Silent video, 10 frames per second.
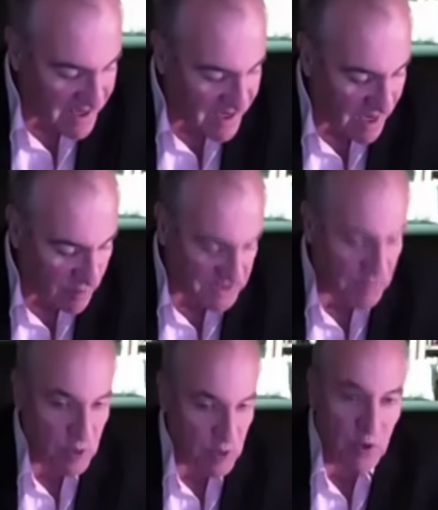I was
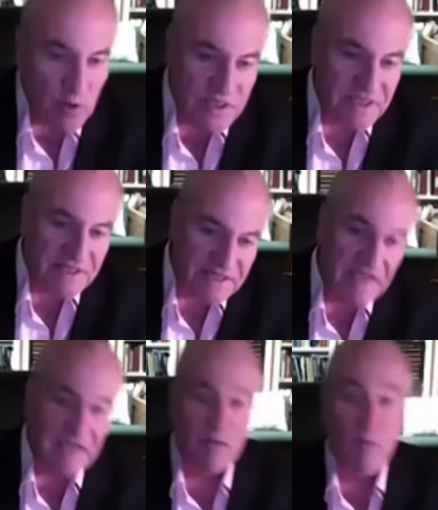amused to
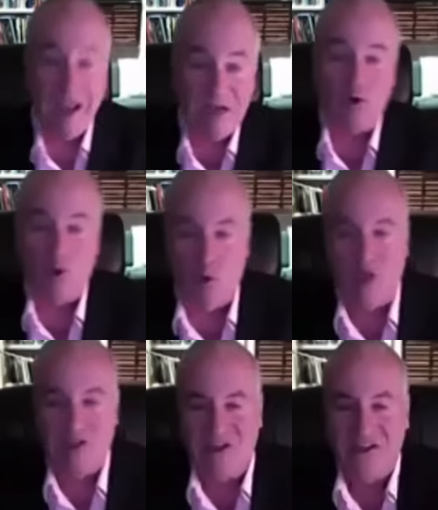see the major
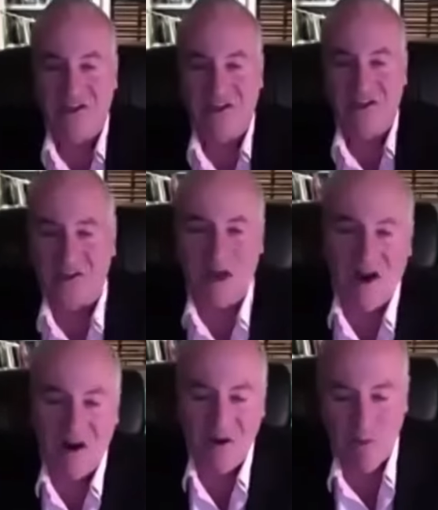questions
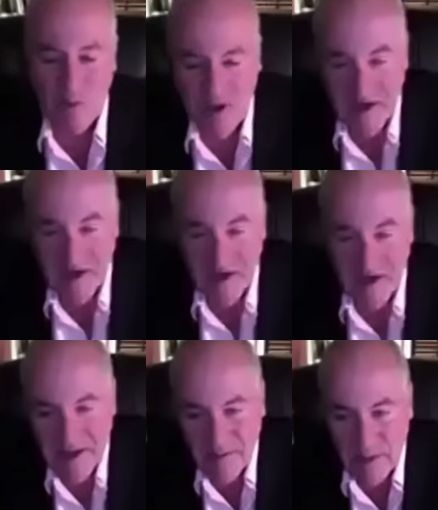argument
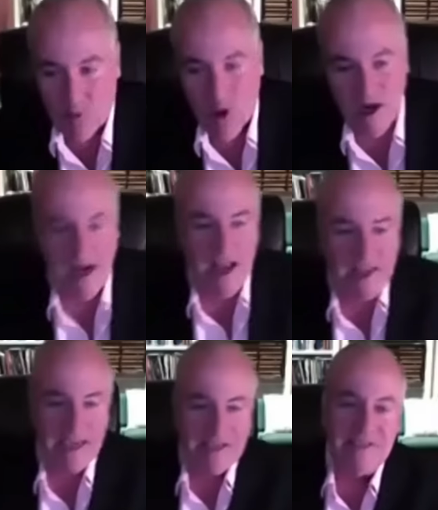be brought in. I
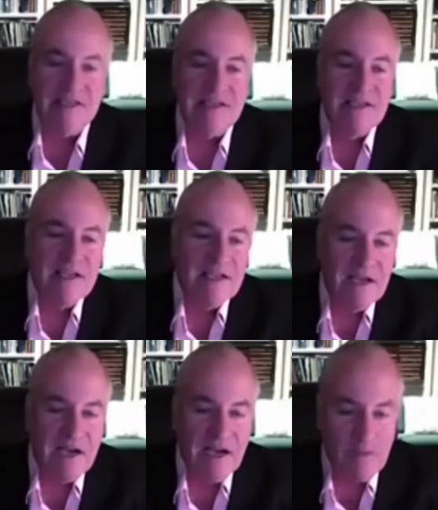guess
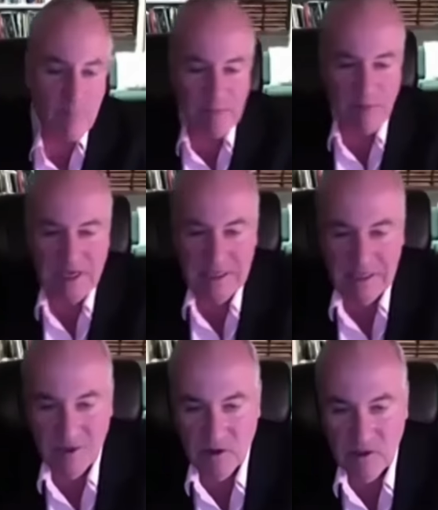might be
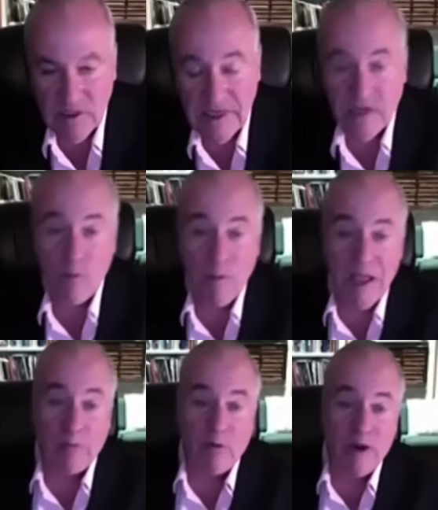considered legal
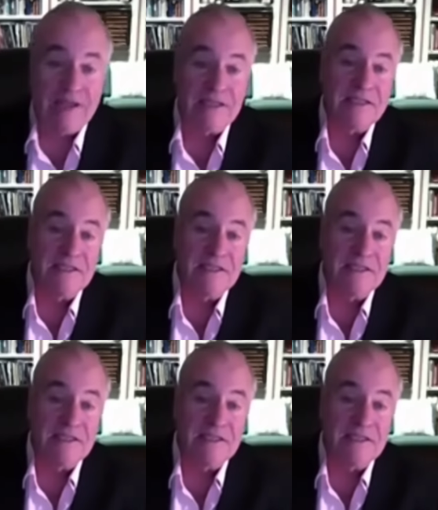malpractice